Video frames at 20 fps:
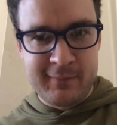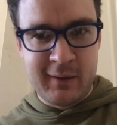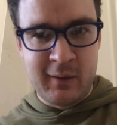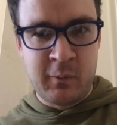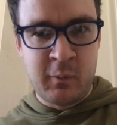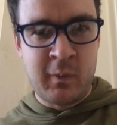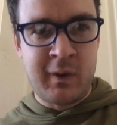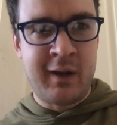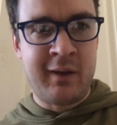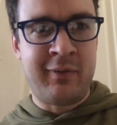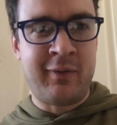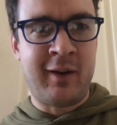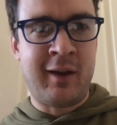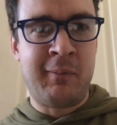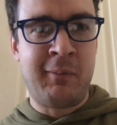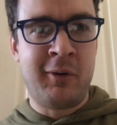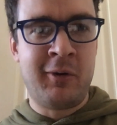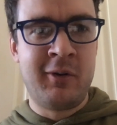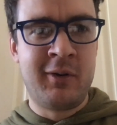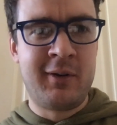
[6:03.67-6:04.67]
And
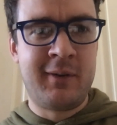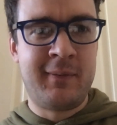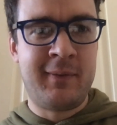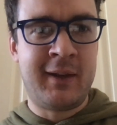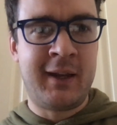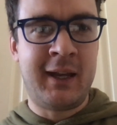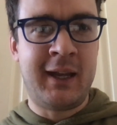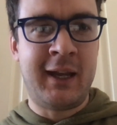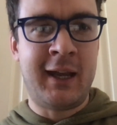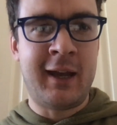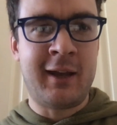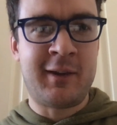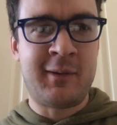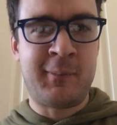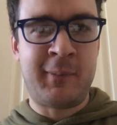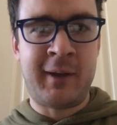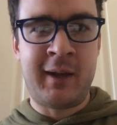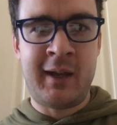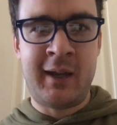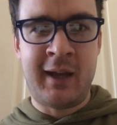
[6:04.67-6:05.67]
in theory,
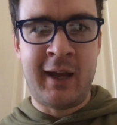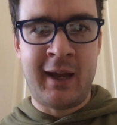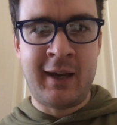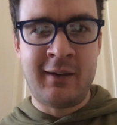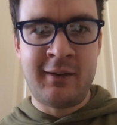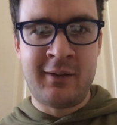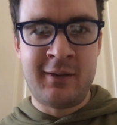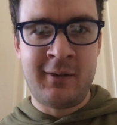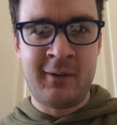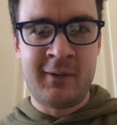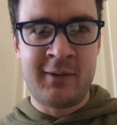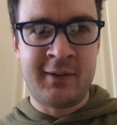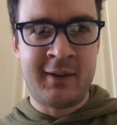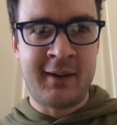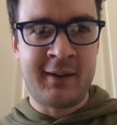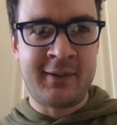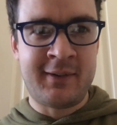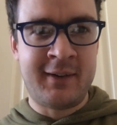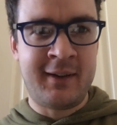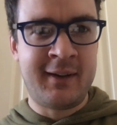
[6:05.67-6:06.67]
those
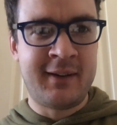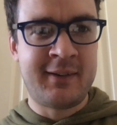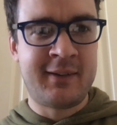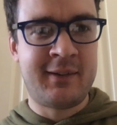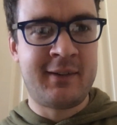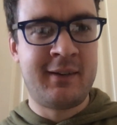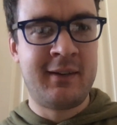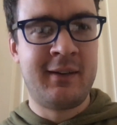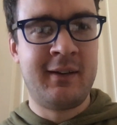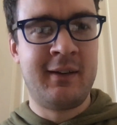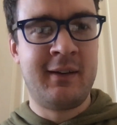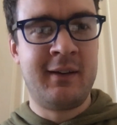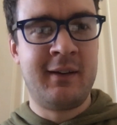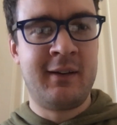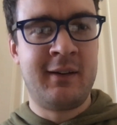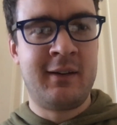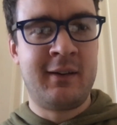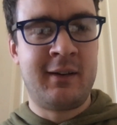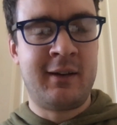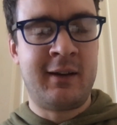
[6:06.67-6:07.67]
connections allow you to
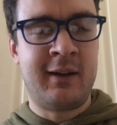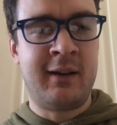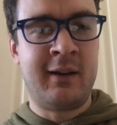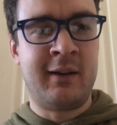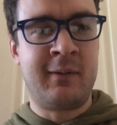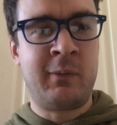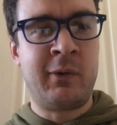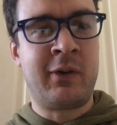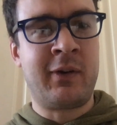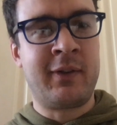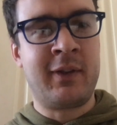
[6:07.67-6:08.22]
flash